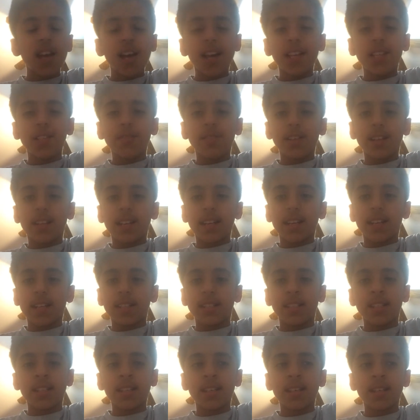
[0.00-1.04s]
anyway,
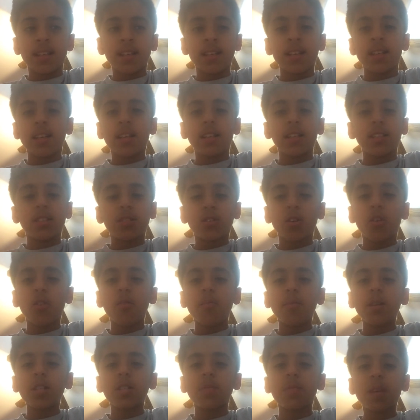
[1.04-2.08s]
guys, so
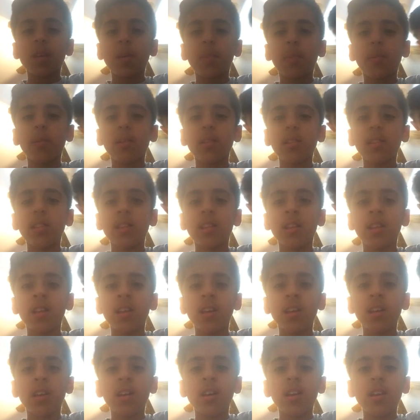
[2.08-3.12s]
much people.
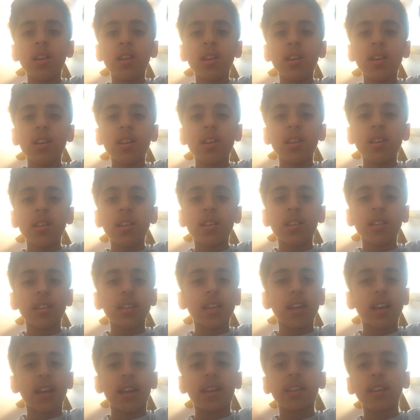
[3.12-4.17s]

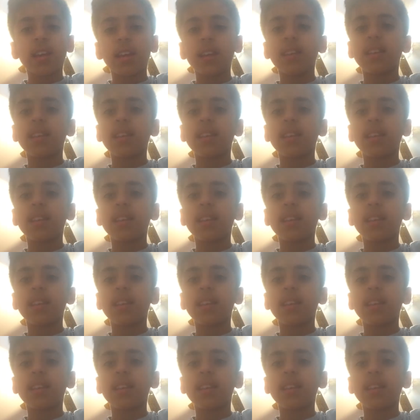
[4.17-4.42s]
Yeah, yeah,